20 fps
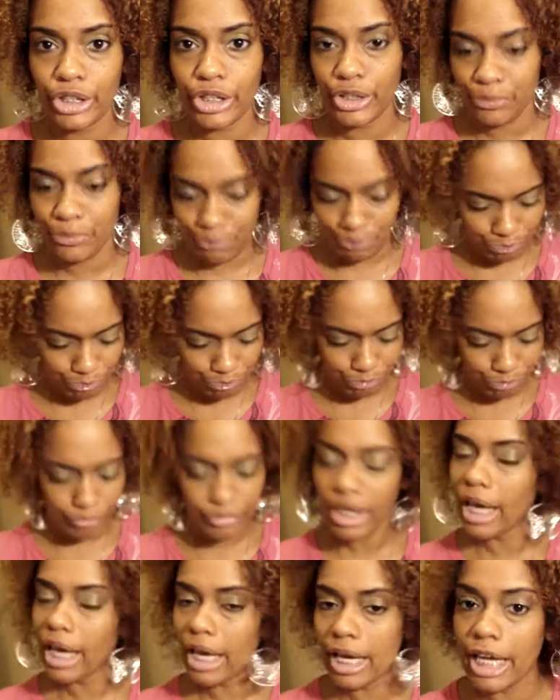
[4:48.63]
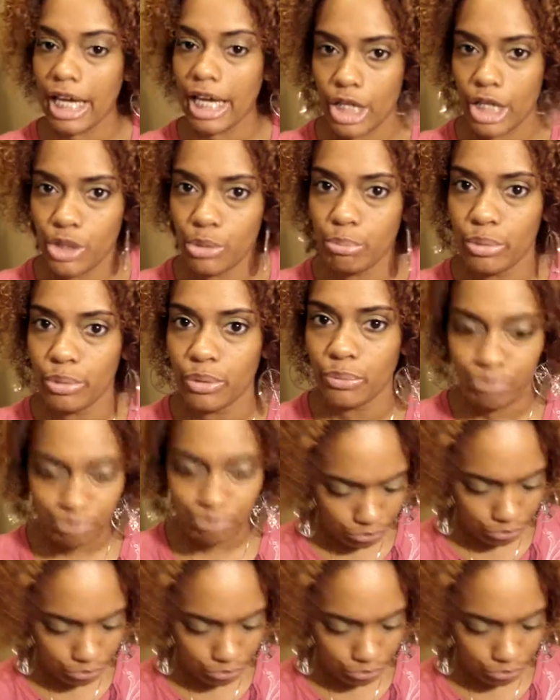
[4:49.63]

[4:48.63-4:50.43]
Yeah, I got you, boo.